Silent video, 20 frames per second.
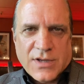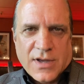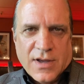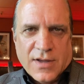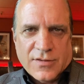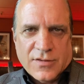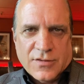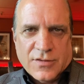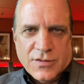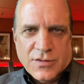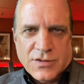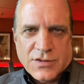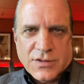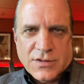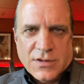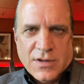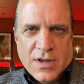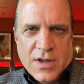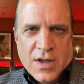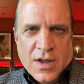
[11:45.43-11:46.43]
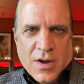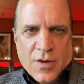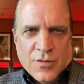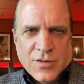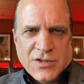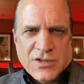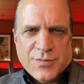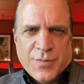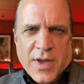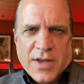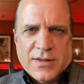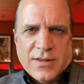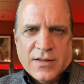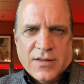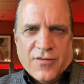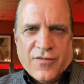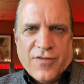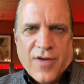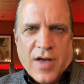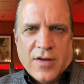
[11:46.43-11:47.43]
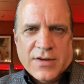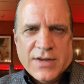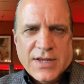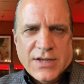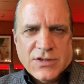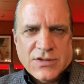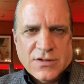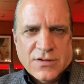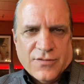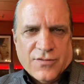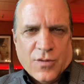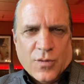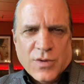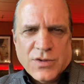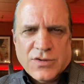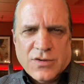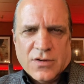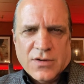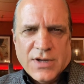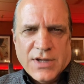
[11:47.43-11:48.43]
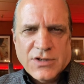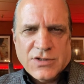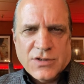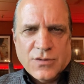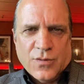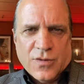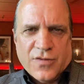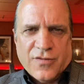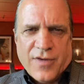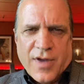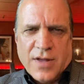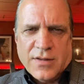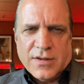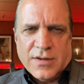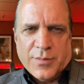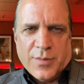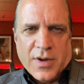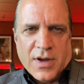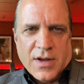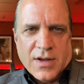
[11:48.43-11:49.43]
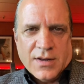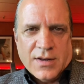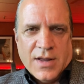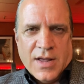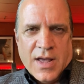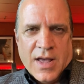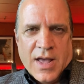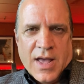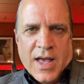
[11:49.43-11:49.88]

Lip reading: Constitution, respecting the foundation for which our nation was founded upon,